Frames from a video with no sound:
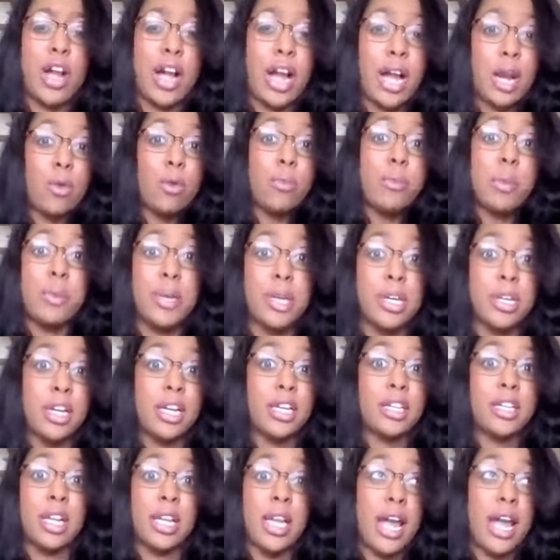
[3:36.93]
I gotta remember to look
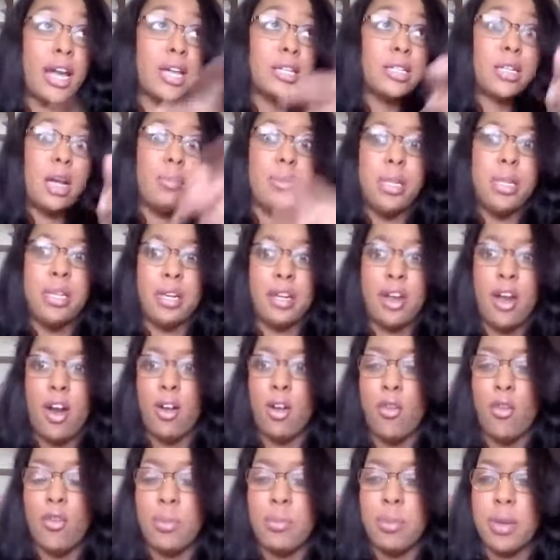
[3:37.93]
at the light because I'll be looking
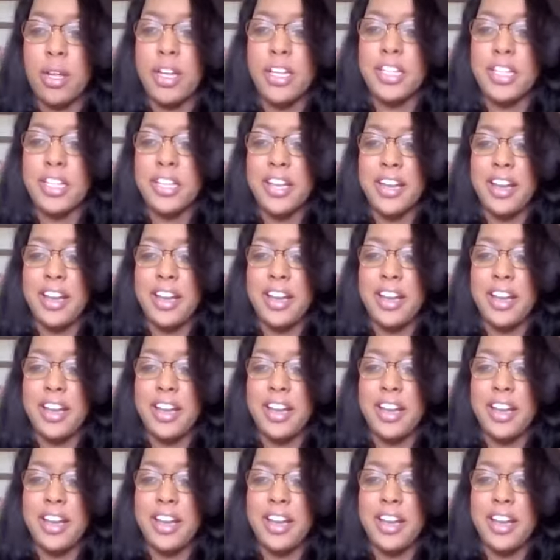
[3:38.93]
all over the place.